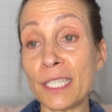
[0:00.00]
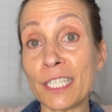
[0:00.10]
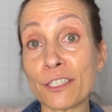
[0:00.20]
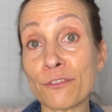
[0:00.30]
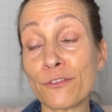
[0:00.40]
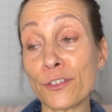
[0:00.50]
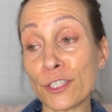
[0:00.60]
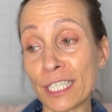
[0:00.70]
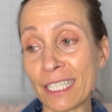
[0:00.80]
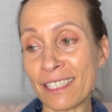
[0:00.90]
here
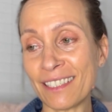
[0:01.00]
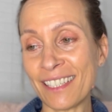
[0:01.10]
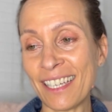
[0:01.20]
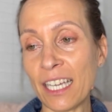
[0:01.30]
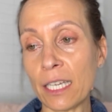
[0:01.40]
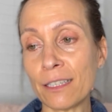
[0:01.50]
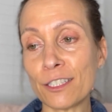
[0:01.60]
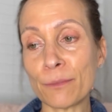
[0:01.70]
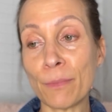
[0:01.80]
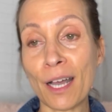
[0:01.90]
fully in
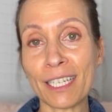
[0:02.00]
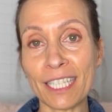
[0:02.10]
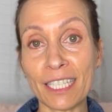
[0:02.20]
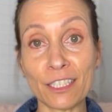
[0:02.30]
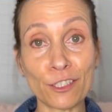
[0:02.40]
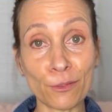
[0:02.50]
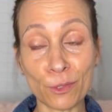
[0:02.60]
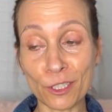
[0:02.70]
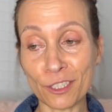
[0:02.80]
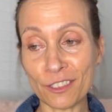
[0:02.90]
this body, in this
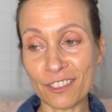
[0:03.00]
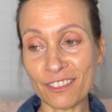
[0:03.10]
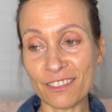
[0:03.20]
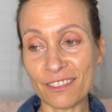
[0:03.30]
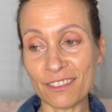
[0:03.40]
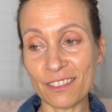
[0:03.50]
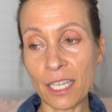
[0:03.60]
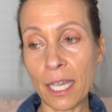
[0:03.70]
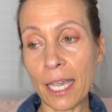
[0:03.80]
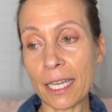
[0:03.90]
world.
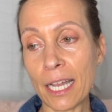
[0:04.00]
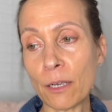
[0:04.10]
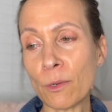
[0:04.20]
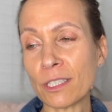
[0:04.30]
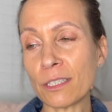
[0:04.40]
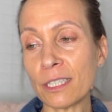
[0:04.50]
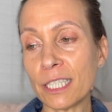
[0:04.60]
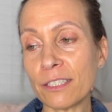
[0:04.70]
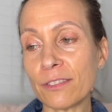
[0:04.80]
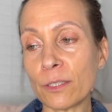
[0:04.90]
And I want to
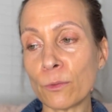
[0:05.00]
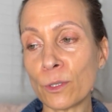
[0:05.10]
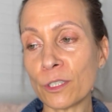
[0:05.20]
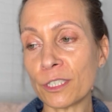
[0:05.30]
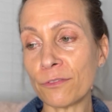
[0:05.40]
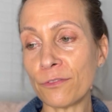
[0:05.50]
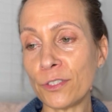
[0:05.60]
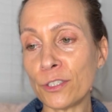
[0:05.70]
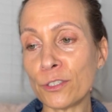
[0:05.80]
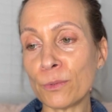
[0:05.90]
live in a world
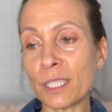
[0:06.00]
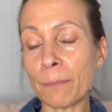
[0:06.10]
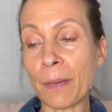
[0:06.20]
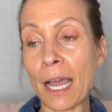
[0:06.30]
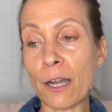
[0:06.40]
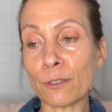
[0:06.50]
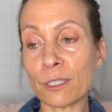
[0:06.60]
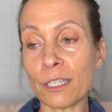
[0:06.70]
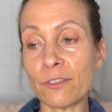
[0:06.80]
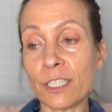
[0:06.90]
infused with the power
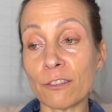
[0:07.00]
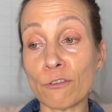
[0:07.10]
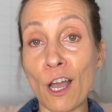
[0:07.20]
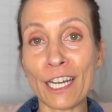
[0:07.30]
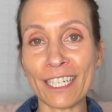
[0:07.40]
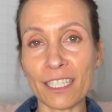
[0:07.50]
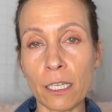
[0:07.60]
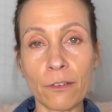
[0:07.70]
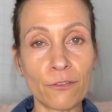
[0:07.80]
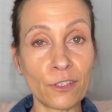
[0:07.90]
of the erotic,
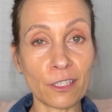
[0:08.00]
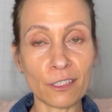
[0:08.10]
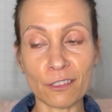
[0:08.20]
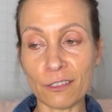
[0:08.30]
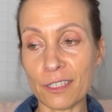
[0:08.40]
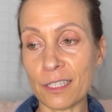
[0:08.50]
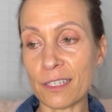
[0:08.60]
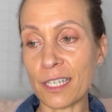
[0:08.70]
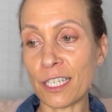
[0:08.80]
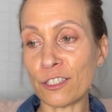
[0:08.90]
physical
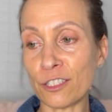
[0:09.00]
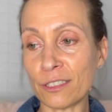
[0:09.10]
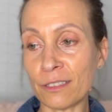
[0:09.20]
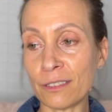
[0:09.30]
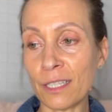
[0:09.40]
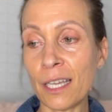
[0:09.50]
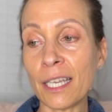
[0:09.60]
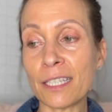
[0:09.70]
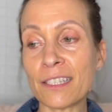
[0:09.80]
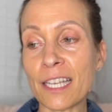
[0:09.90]
sensation
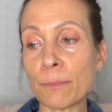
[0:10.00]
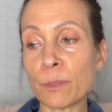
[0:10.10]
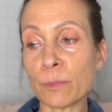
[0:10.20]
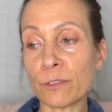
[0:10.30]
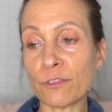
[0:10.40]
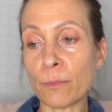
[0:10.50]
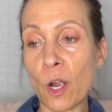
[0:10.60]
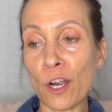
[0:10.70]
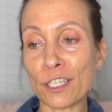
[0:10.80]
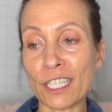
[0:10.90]
inseparable from
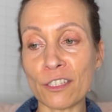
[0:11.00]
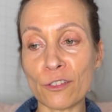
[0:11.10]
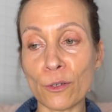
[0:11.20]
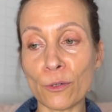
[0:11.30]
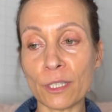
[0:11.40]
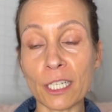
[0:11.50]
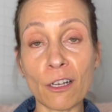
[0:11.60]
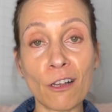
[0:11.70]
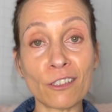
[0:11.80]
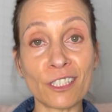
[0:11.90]
heart and soul that
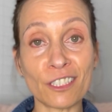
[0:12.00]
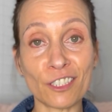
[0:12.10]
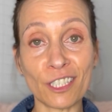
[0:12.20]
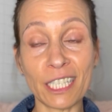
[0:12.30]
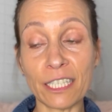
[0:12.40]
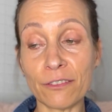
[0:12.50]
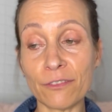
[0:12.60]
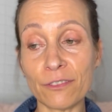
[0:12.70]
calls us to live.